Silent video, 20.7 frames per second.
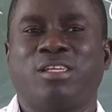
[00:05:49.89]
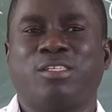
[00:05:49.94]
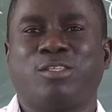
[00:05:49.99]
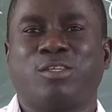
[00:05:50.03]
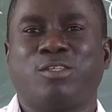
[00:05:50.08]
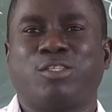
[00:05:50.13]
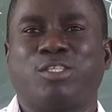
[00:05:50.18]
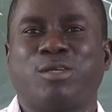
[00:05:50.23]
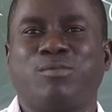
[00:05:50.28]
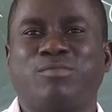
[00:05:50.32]

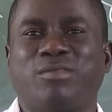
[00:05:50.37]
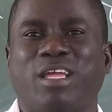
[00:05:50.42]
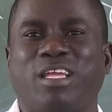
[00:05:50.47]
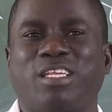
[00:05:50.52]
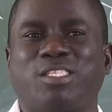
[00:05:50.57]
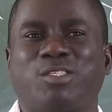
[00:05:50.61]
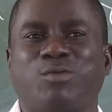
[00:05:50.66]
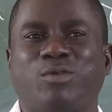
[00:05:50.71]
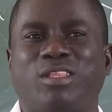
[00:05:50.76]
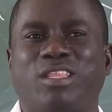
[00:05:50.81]
So
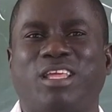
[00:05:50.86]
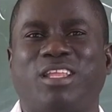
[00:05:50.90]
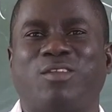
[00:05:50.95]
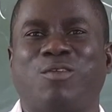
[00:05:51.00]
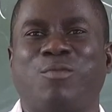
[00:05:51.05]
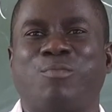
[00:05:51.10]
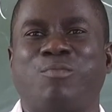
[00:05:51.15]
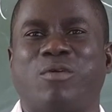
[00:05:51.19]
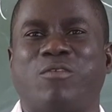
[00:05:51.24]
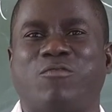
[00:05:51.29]
sometimes when they
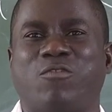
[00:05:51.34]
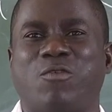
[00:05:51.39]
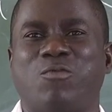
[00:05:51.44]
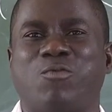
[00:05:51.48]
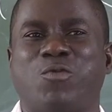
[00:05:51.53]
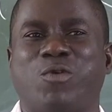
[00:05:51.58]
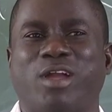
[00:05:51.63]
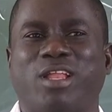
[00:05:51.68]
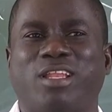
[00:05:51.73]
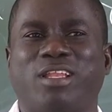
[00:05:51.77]
don't
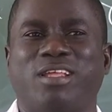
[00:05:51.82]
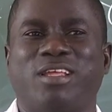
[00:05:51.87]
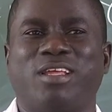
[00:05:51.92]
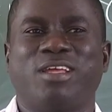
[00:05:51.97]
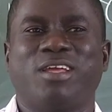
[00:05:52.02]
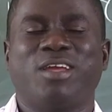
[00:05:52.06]
perform well,